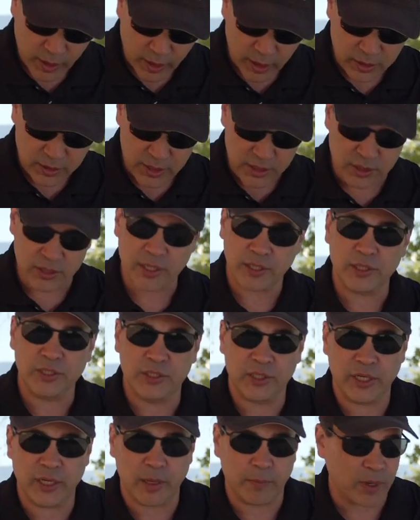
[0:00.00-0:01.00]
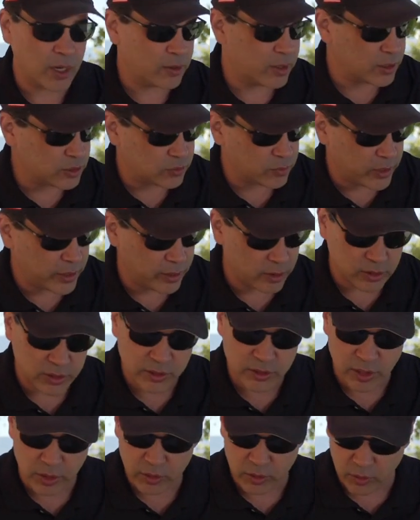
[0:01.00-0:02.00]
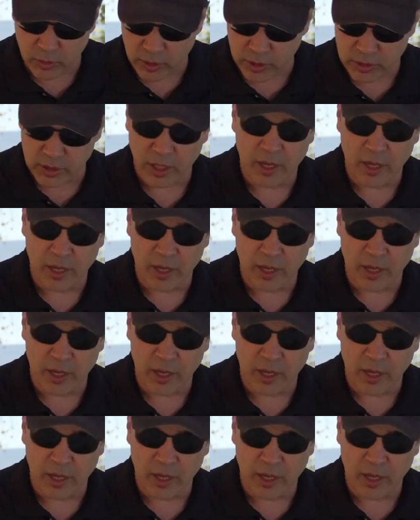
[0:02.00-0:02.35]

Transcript: And these are the GMRS radios. These are the new ones.